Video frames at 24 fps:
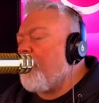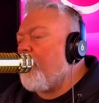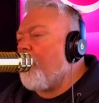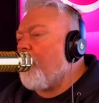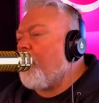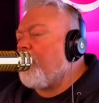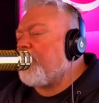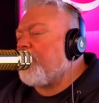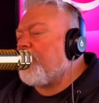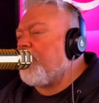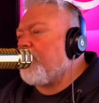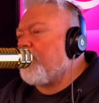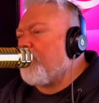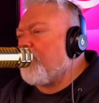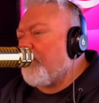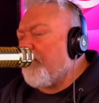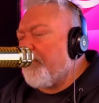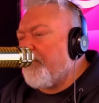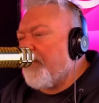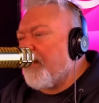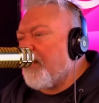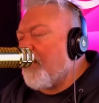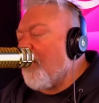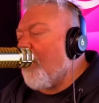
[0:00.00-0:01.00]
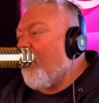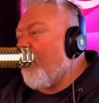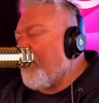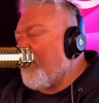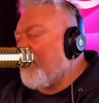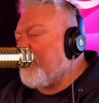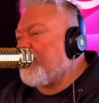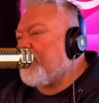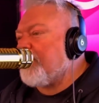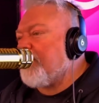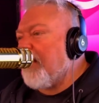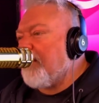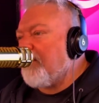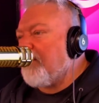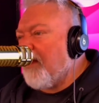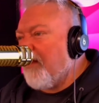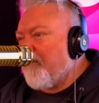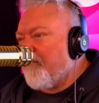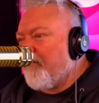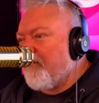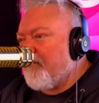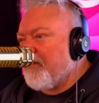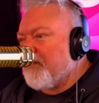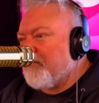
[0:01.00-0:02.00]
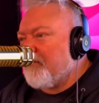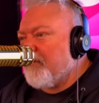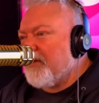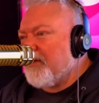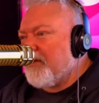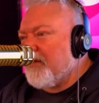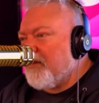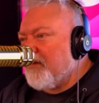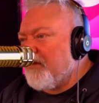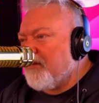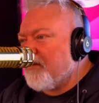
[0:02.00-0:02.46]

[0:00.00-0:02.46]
you also sort of think, oh, he's standing up for his missus?